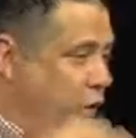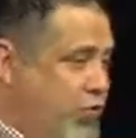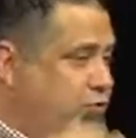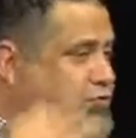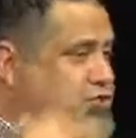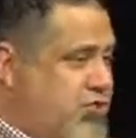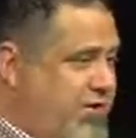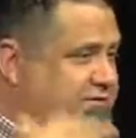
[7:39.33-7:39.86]

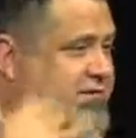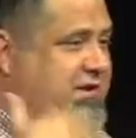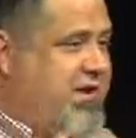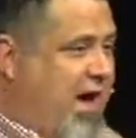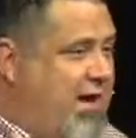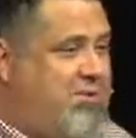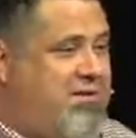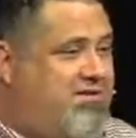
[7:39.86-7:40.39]
total trust in
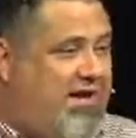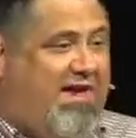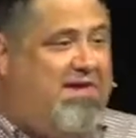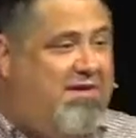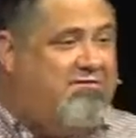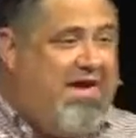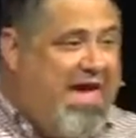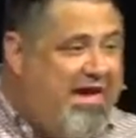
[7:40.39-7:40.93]
God means I
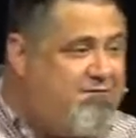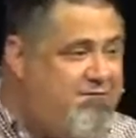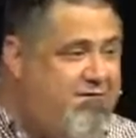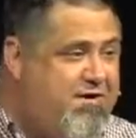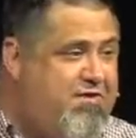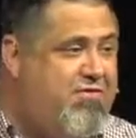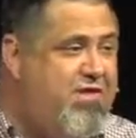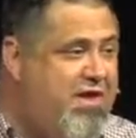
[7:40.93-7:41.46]
give
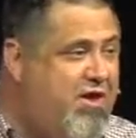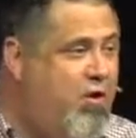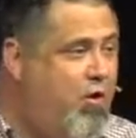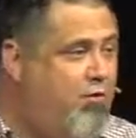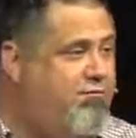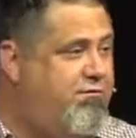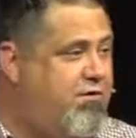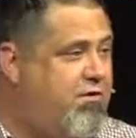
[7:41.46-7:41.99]
everything
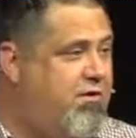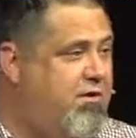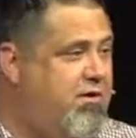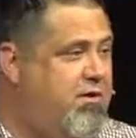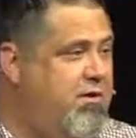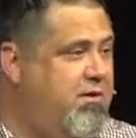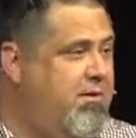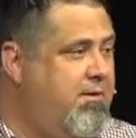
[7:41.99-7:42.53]
over.
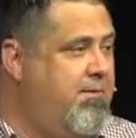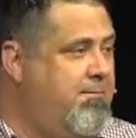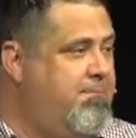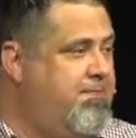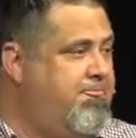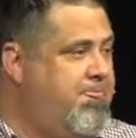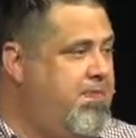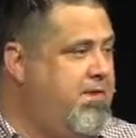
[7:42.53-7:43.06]

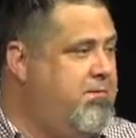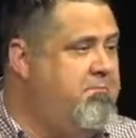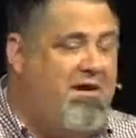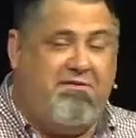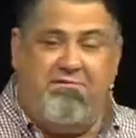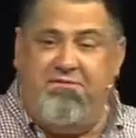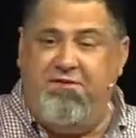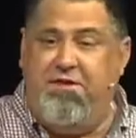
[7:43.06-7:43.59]

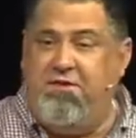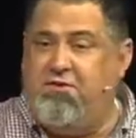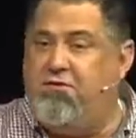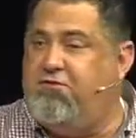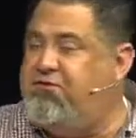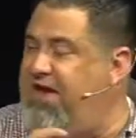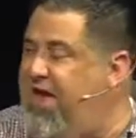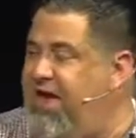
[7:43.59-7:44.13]
My
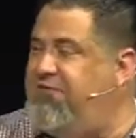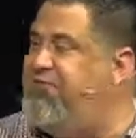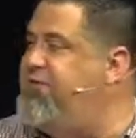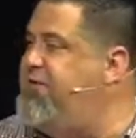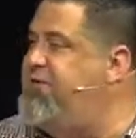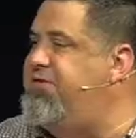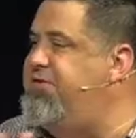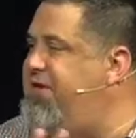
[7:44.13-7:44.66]
fears,
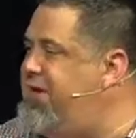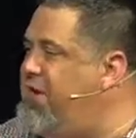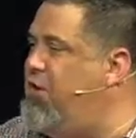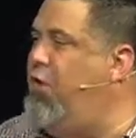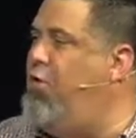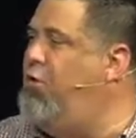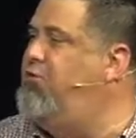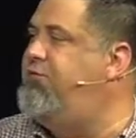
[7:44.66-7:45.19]

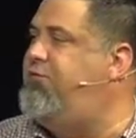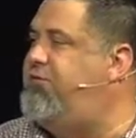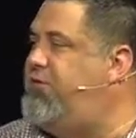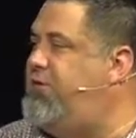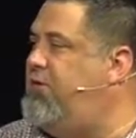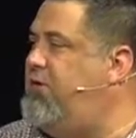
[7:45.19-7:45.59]
everything over.